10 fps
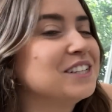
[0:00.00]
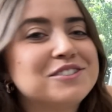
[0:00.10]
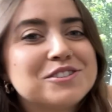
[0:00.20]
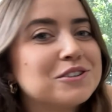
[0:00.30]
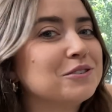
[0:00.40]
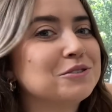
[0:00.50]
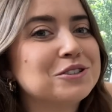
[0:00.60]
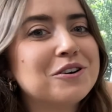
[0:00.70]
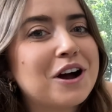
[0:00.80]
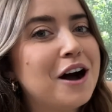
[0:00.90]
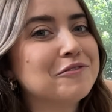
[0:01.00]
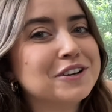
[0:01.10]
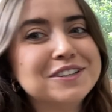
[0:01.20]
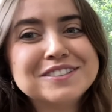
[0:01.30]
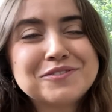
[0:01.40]
it's delusional
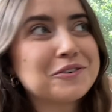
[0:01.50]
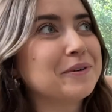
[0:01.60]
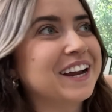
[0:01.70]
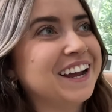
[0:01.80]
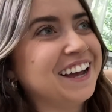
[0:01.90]
confidence for me.